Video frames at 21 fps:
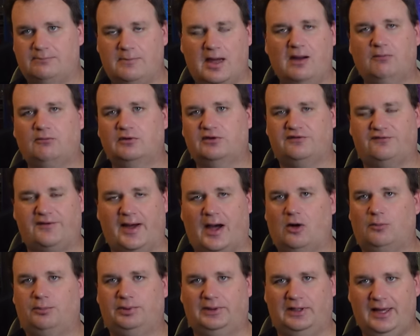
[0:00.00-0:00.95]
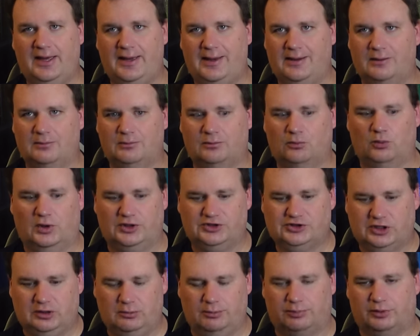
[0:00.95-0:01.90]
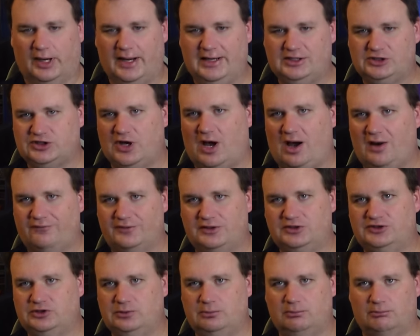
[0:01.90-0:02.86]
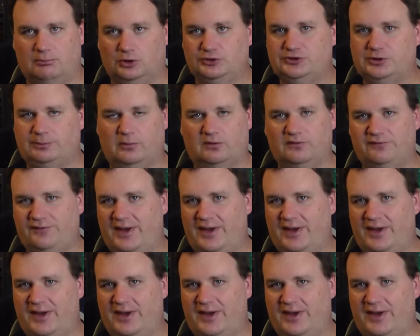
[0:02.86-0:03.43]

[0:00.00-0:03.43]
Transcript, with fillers: met with foul play, which could branch off into multiple